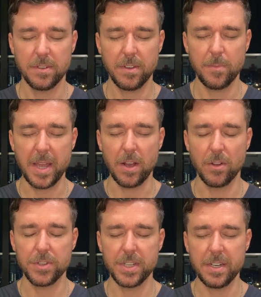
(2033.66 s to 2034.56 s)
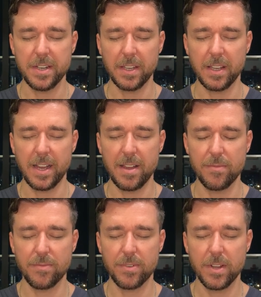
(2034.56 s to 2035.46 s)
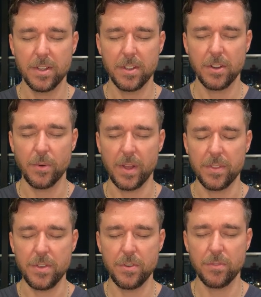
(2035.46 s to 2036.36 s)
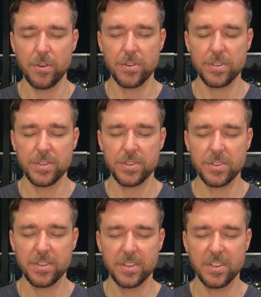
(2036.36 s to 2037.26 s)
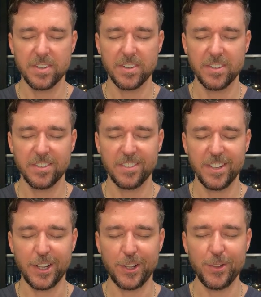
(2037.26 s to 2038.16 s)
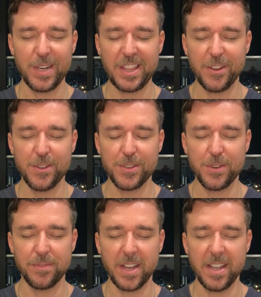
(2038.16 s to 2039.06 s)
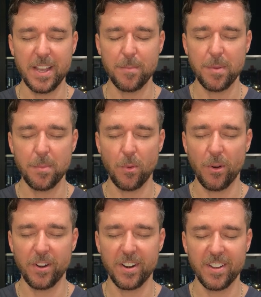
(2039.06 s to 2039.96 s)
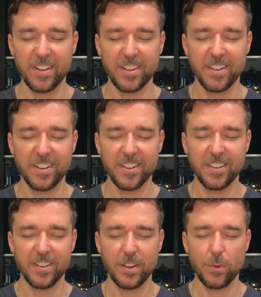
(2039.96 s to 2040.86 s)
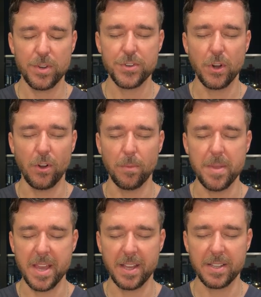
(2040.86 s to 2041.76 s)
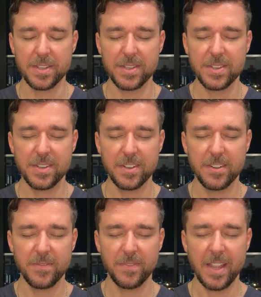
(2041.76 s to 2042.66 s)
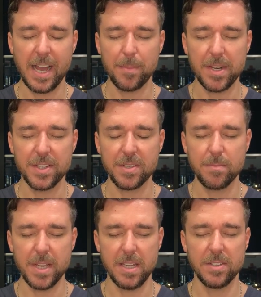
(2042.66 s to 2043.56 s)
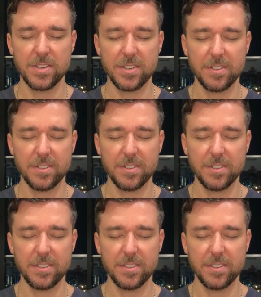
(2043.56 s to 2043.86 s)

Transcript: May all sentient life around the universe, including those who have not yet been born, wish all beings happiness and peace.